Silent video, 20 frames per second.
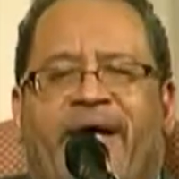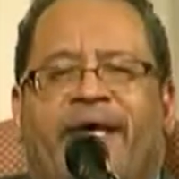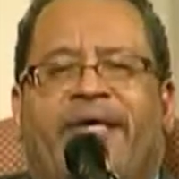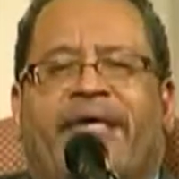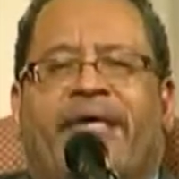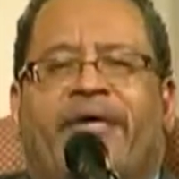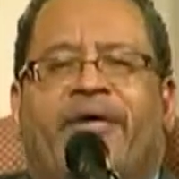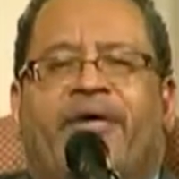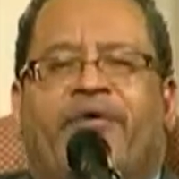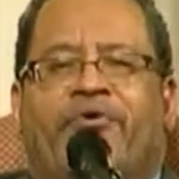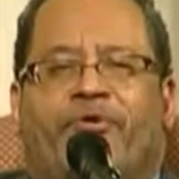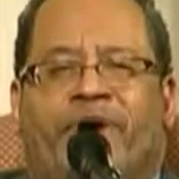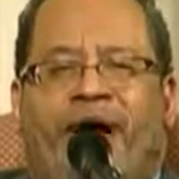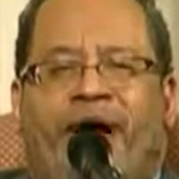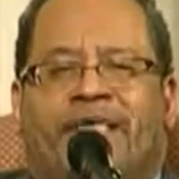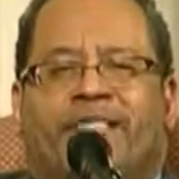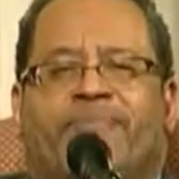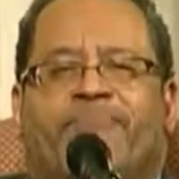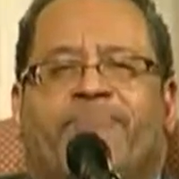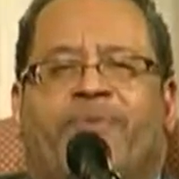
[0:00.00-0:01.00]
get a
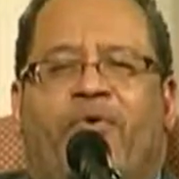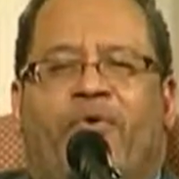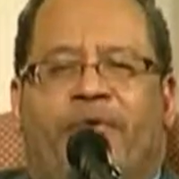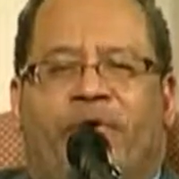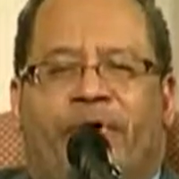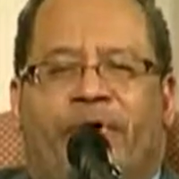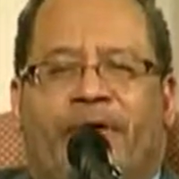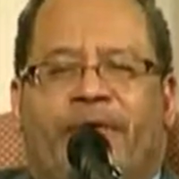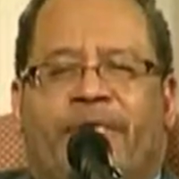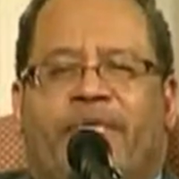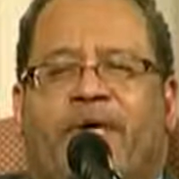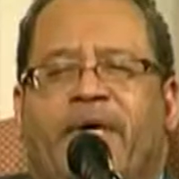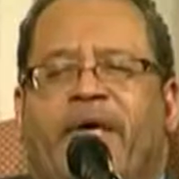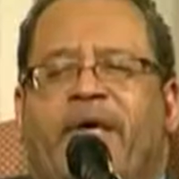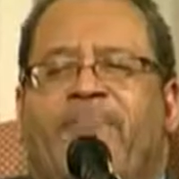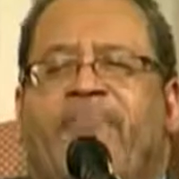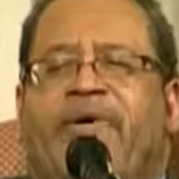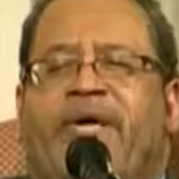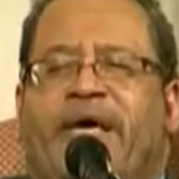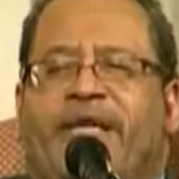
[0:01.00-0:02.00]
grasp on it,
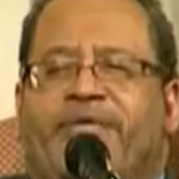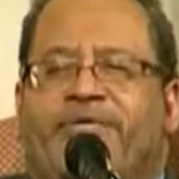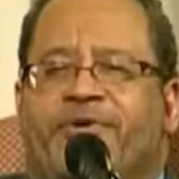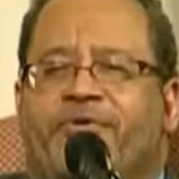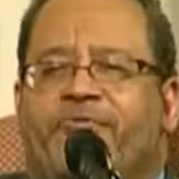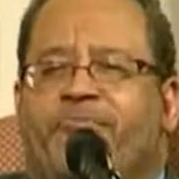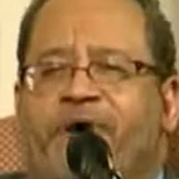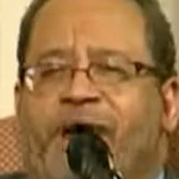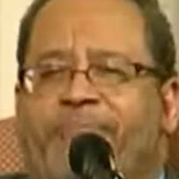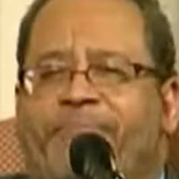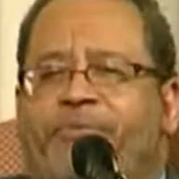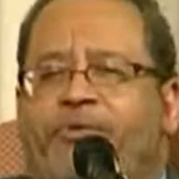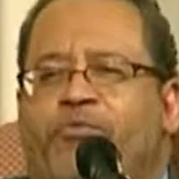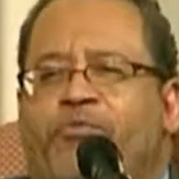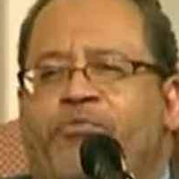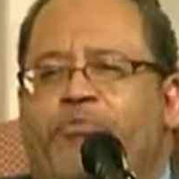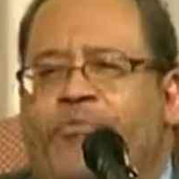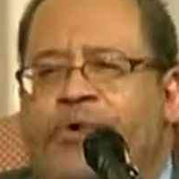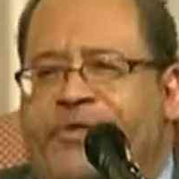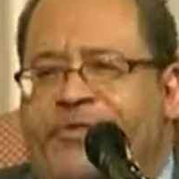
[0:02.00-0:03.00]
begin to grapple
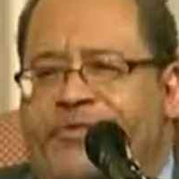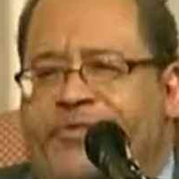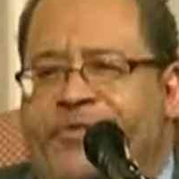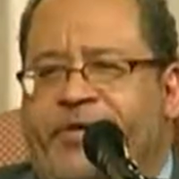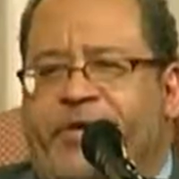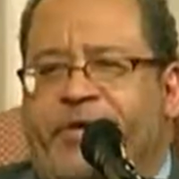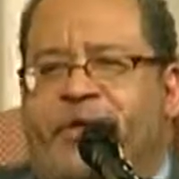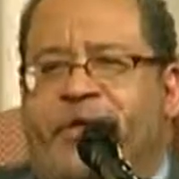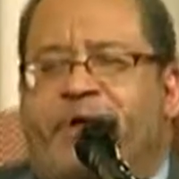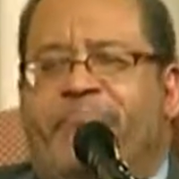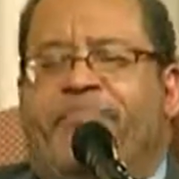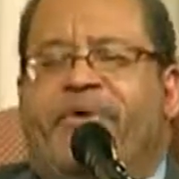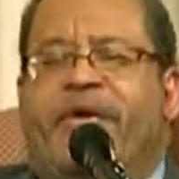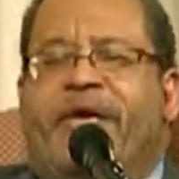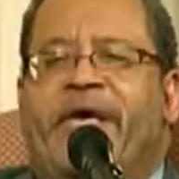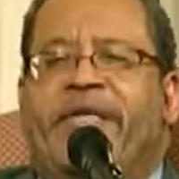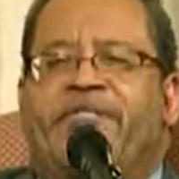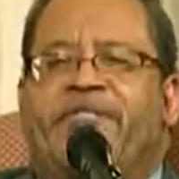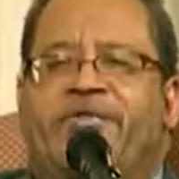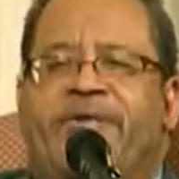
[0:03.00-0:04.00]
with it,
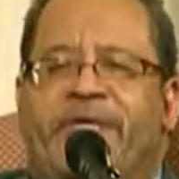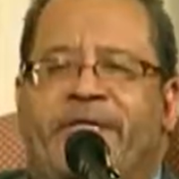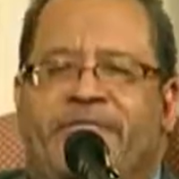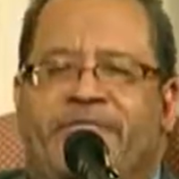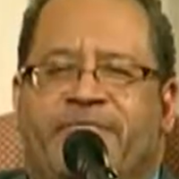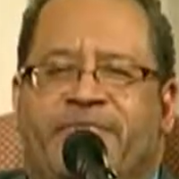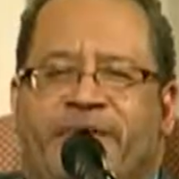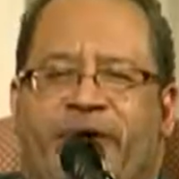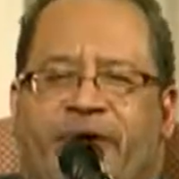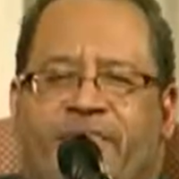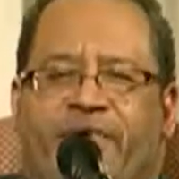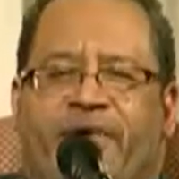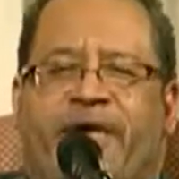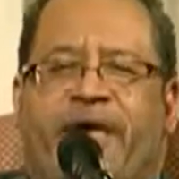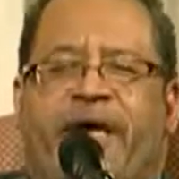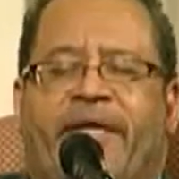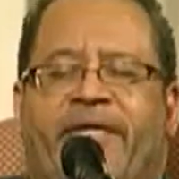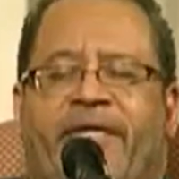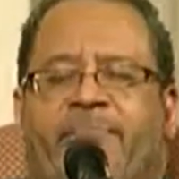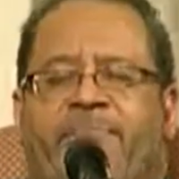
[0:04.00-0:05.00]
begin to
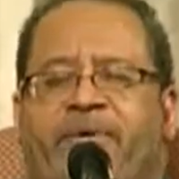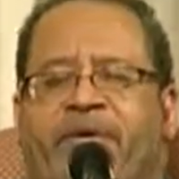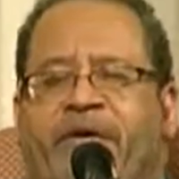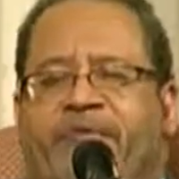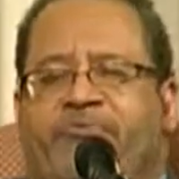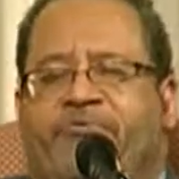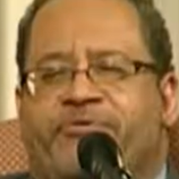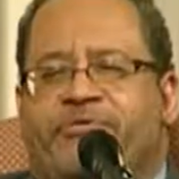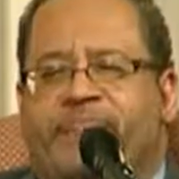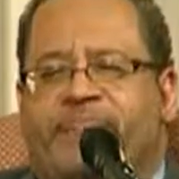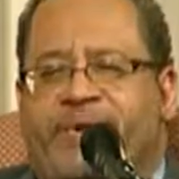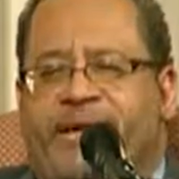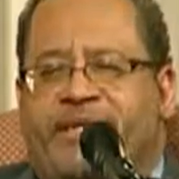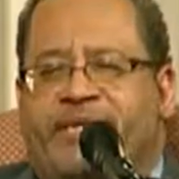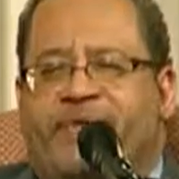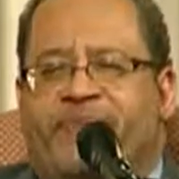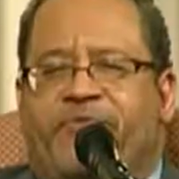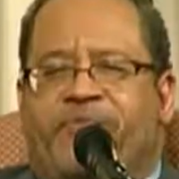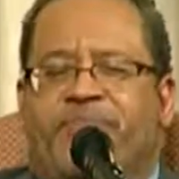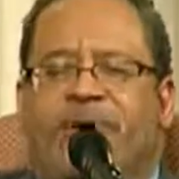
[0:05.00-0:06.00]
interrogate it, be
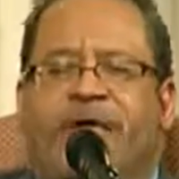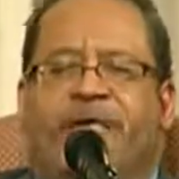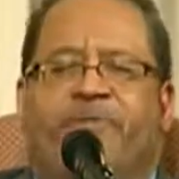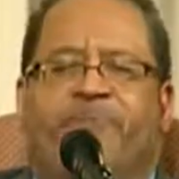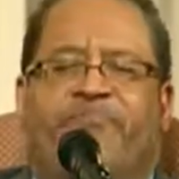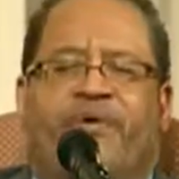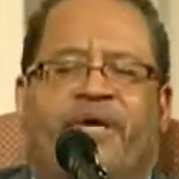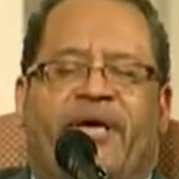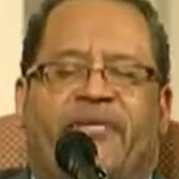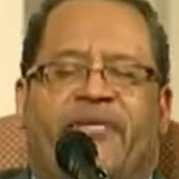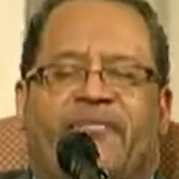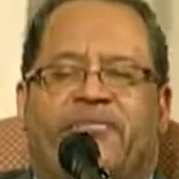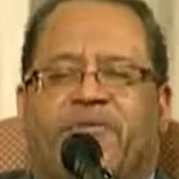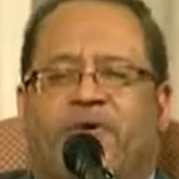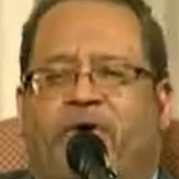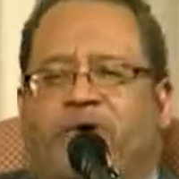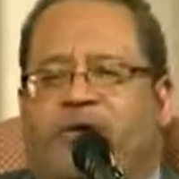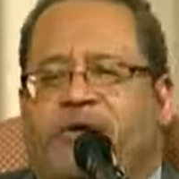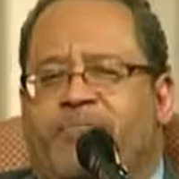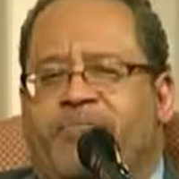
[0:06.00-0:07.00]
introspective about it, begin to
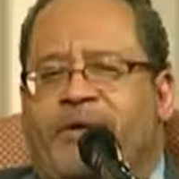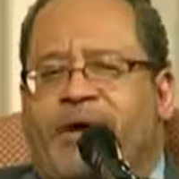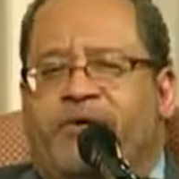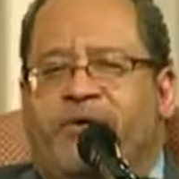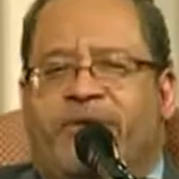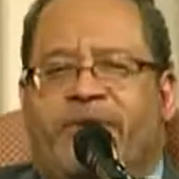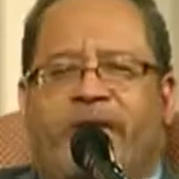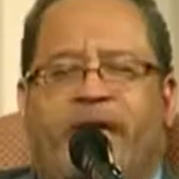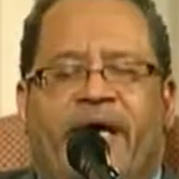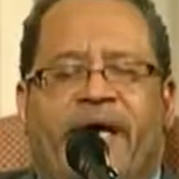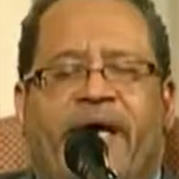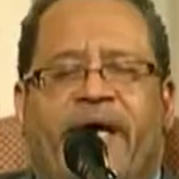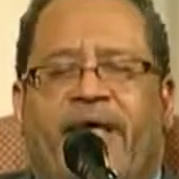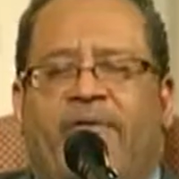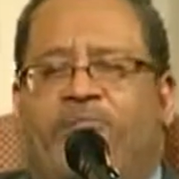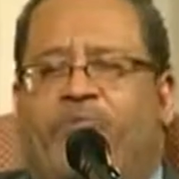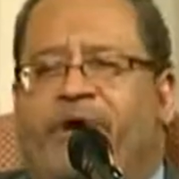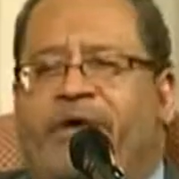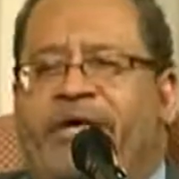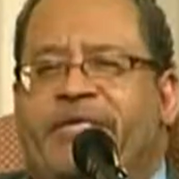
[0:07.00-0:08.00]
talk about it
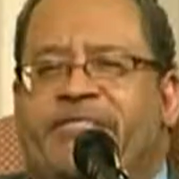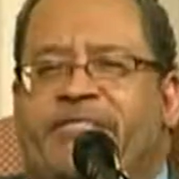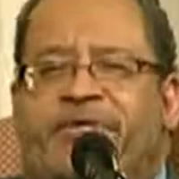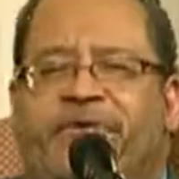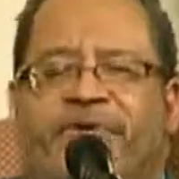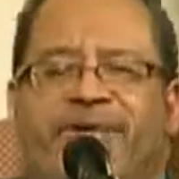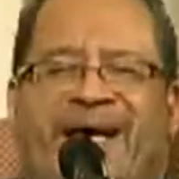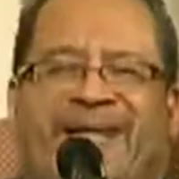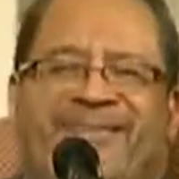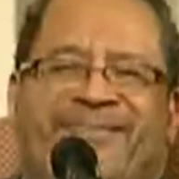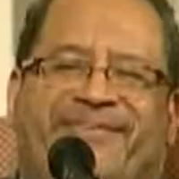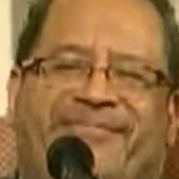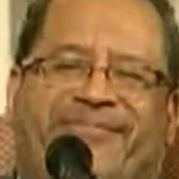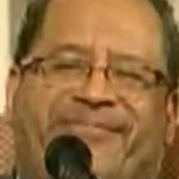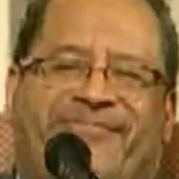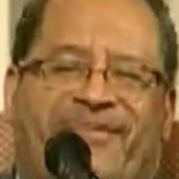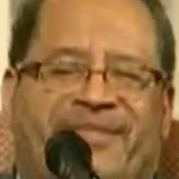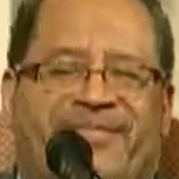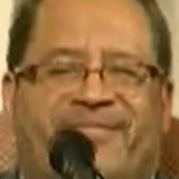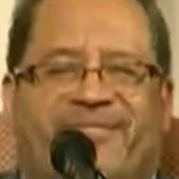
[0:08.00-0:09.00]
in ways that are not
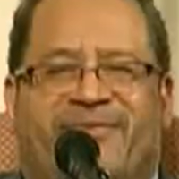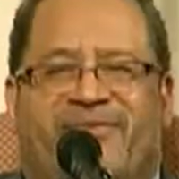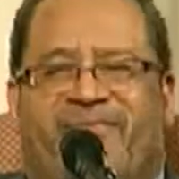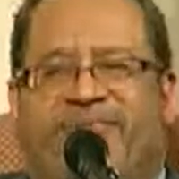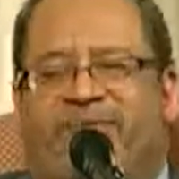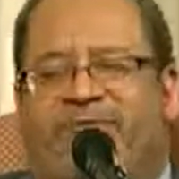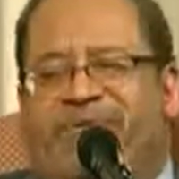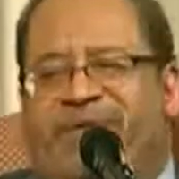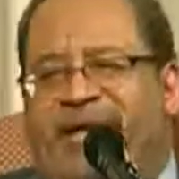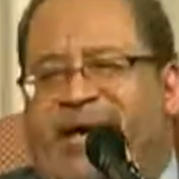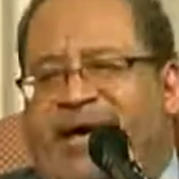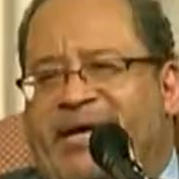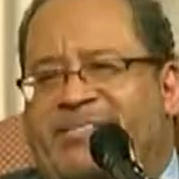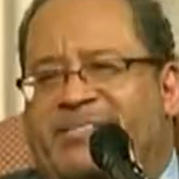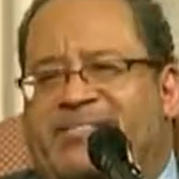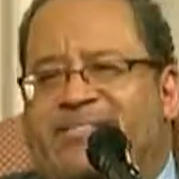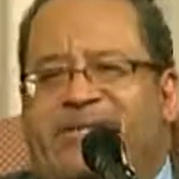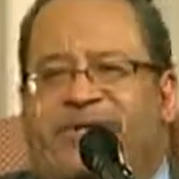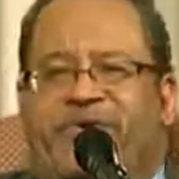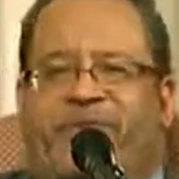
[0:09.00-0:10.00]
defensive or
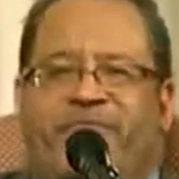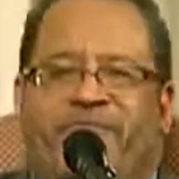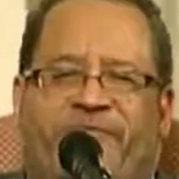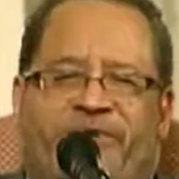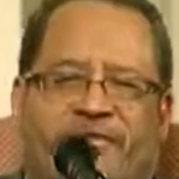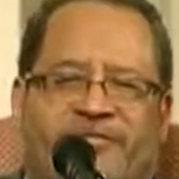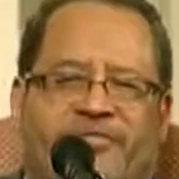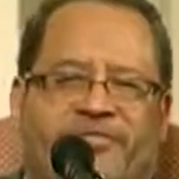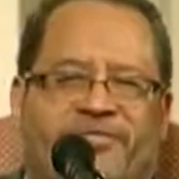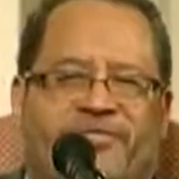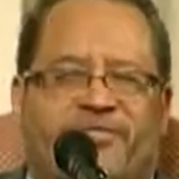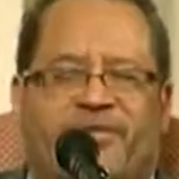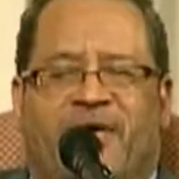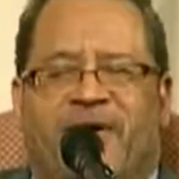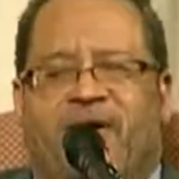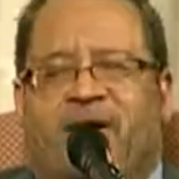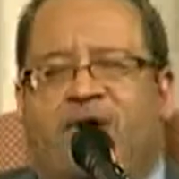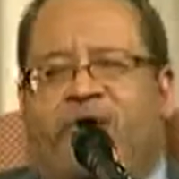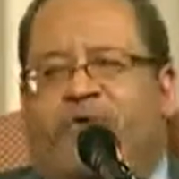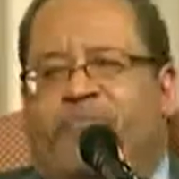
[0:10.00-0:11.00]
nasty or vicious
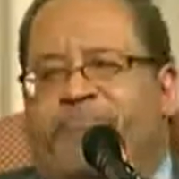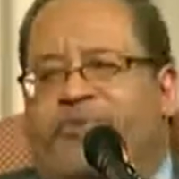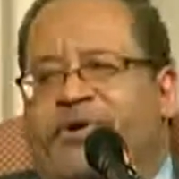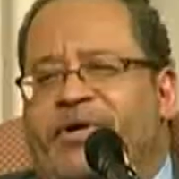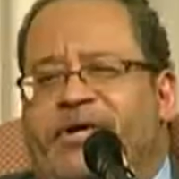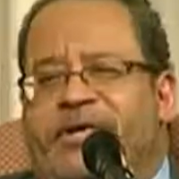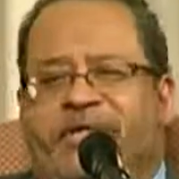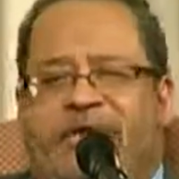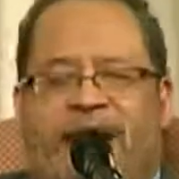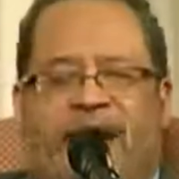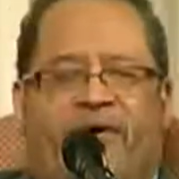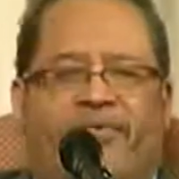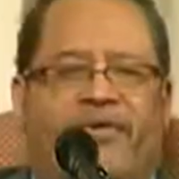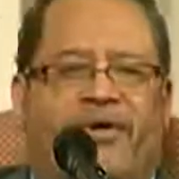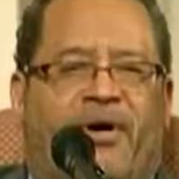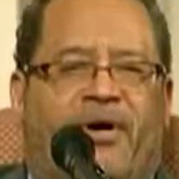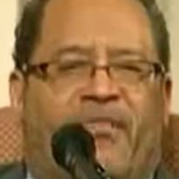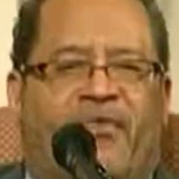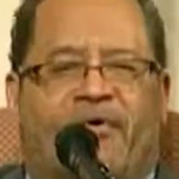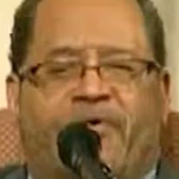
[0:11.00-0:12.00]
or putting down
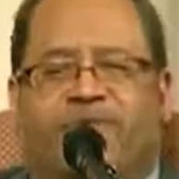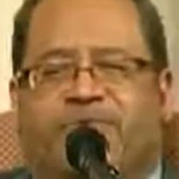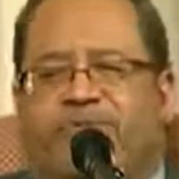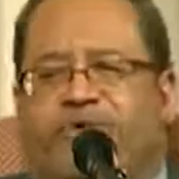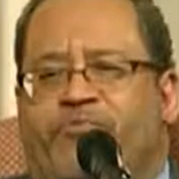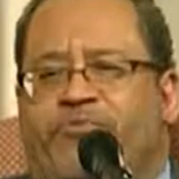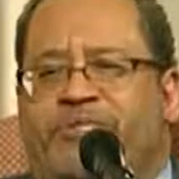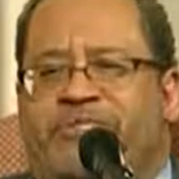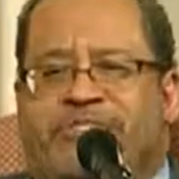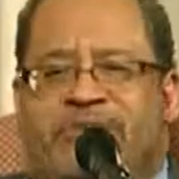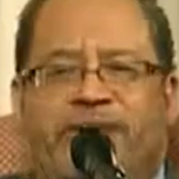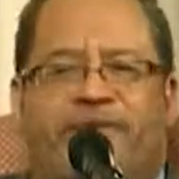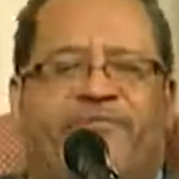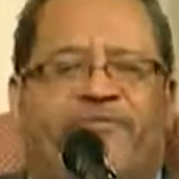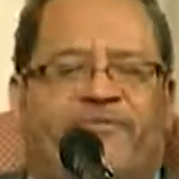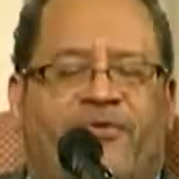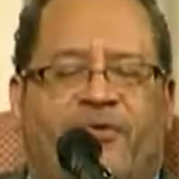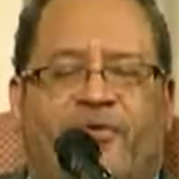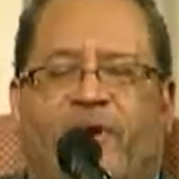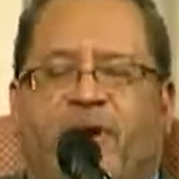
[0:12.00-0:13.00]
others or
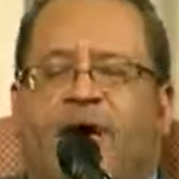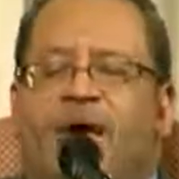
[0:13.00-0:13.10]
resentful,